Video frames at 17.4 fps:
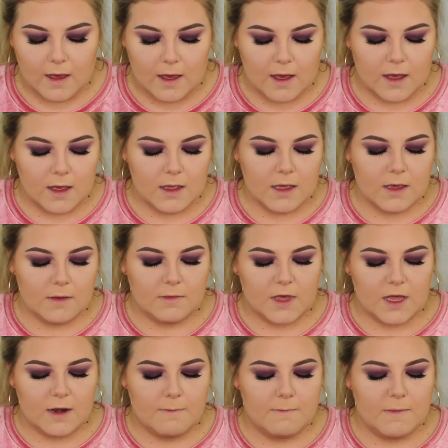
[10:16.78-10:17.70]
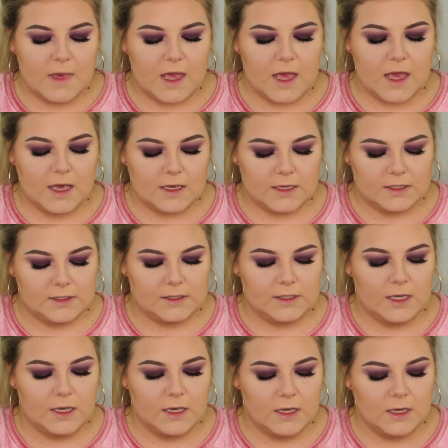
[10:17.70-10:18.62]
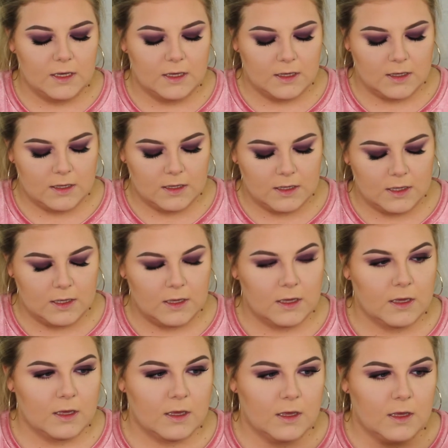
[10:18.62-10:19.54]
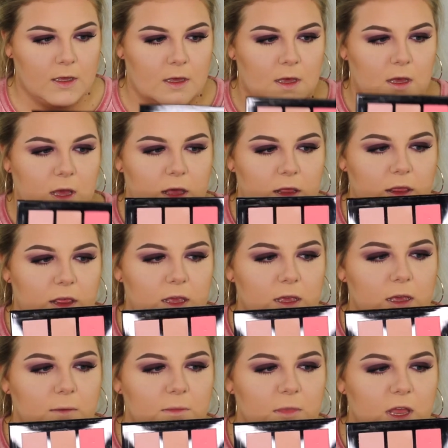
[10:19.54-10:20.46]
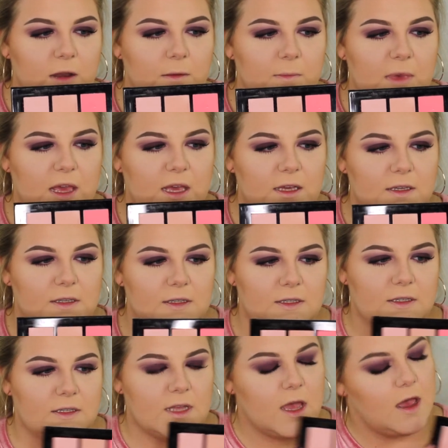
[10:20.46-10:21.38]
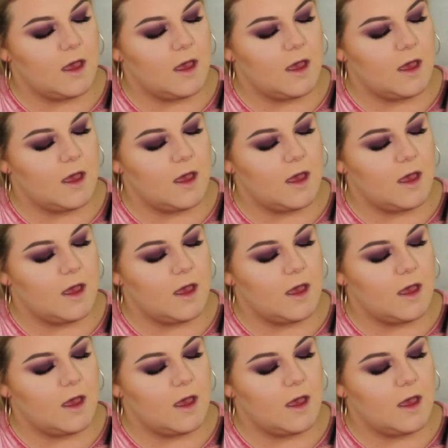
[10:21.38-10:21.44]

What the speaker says: I am gonna mix, I think I'm gonna mix,